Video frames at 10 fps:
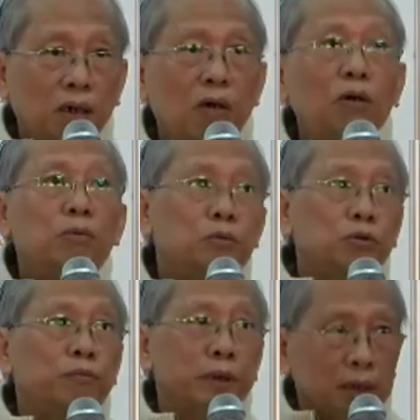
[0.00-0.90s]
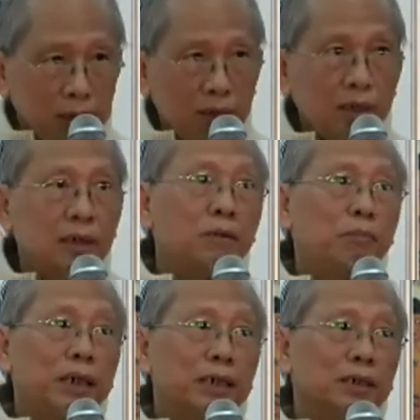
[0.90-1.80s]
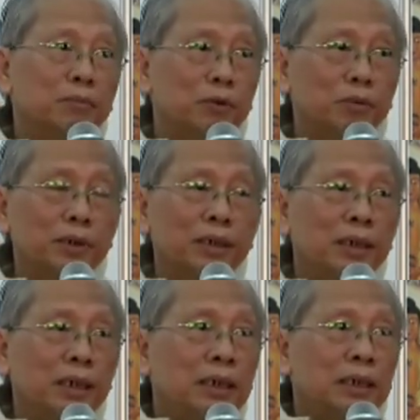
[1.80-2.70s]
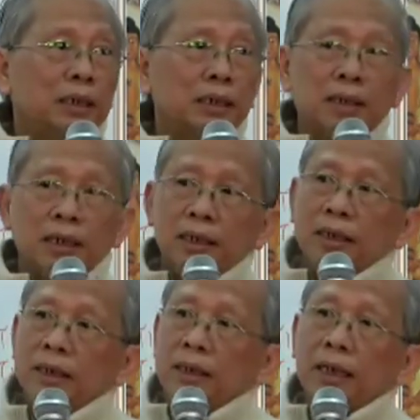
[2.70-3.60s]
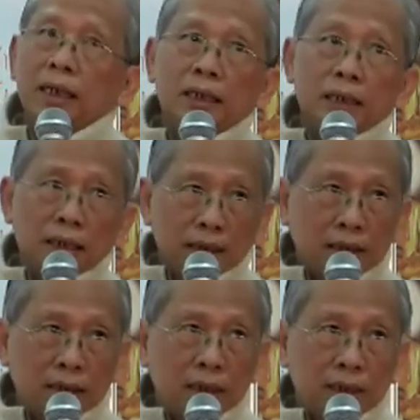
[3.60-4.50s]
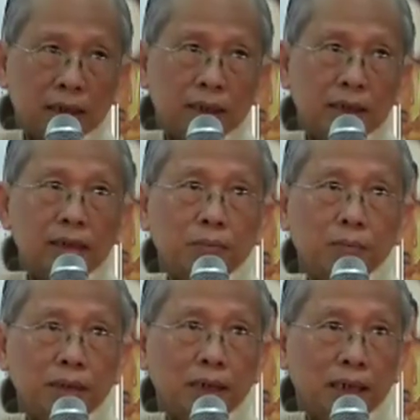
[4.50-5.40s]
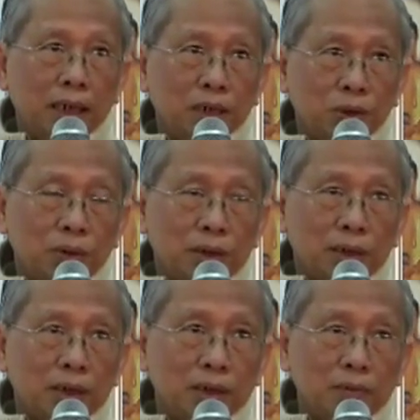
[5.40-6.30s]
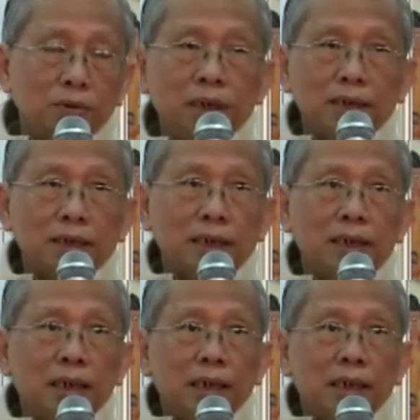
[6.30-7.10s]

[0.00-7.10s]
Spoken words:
all movement in the present moment. That's why in that sati sampajana sutta, the Buddha said,